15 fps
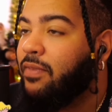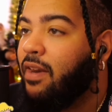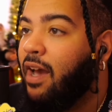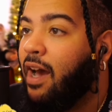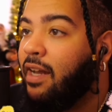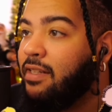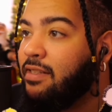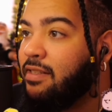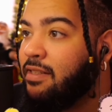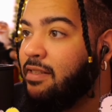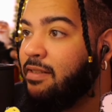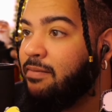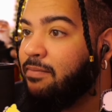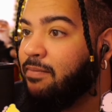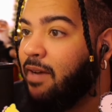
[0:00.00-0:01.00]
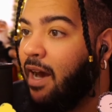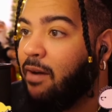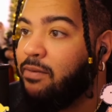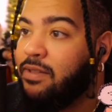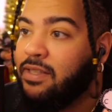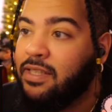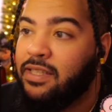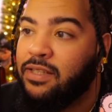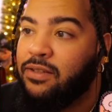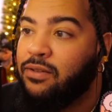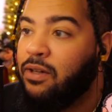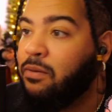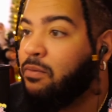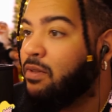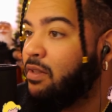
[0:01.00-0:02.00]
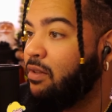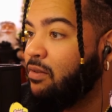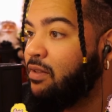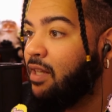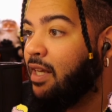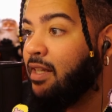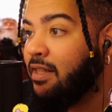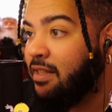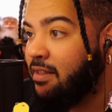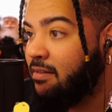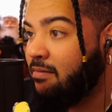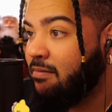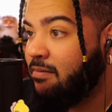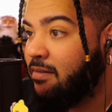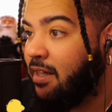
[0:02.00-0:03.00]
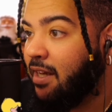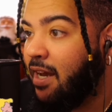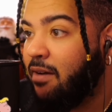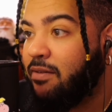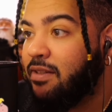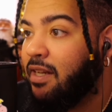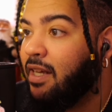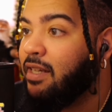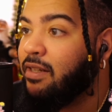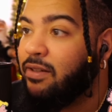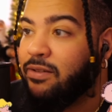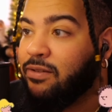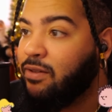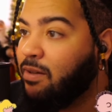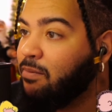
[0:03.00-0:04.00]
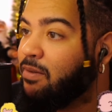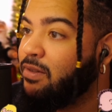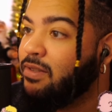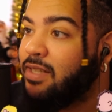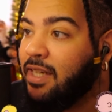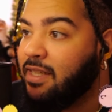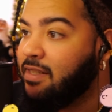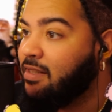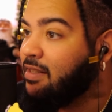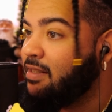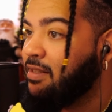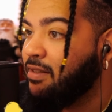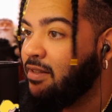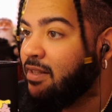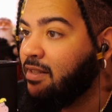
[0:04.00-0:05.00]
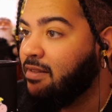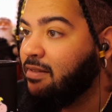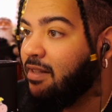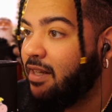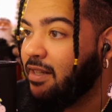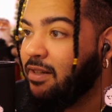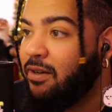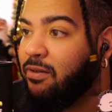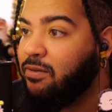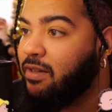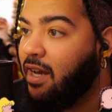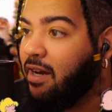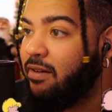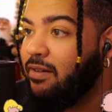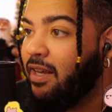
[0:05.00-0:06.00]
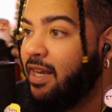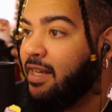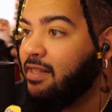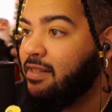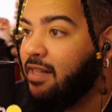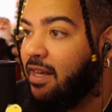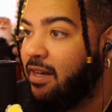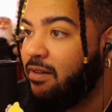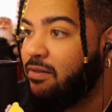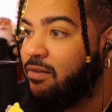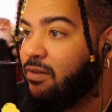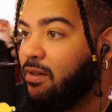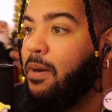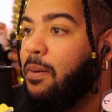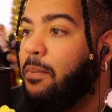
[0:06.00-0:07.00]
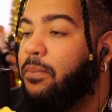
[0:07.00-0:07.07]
Honestly, I was thinking Trump was gonna take it. Like I was like, yo, Trump gonna take this joint. Like no doubt, hands down, Trump.